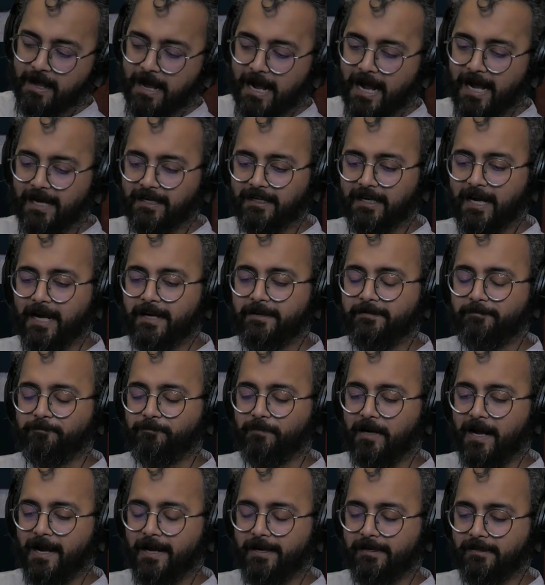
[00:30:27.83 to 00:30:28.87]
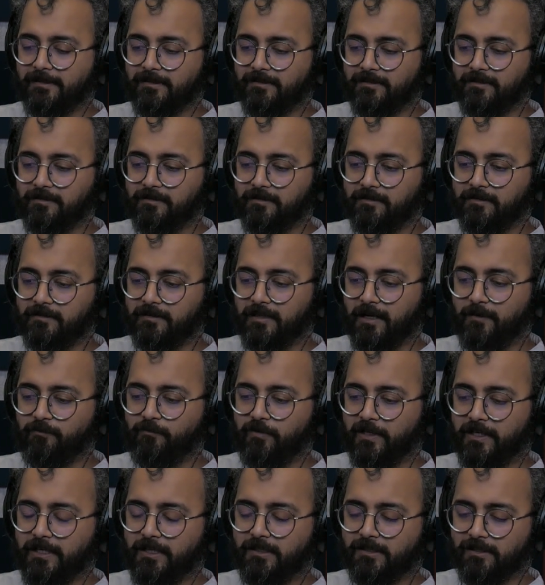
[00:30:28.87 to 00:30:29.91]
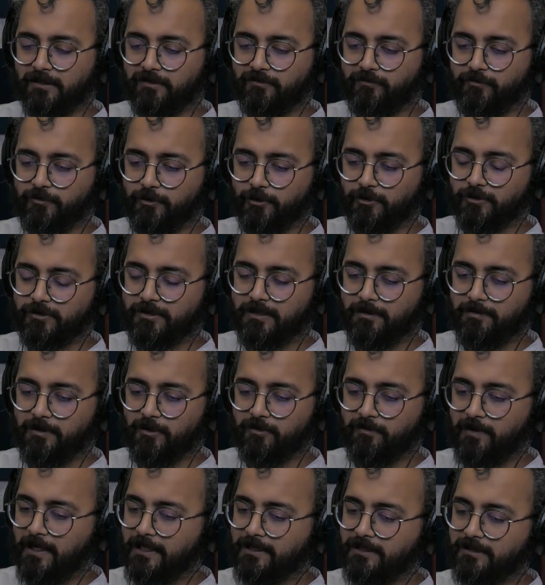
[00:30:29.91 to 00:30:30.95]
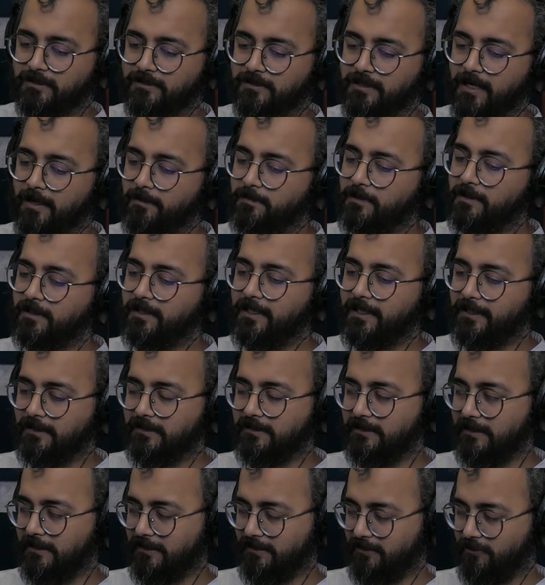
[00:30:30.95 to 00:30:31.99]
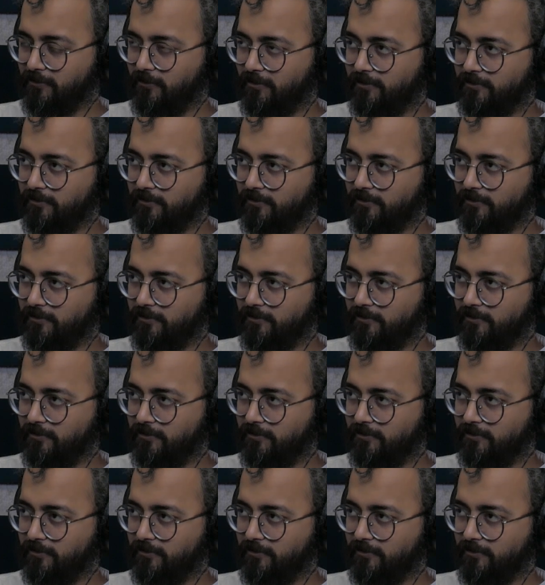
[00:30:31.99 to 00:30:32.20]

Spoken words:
I am very confused about why this chapter exists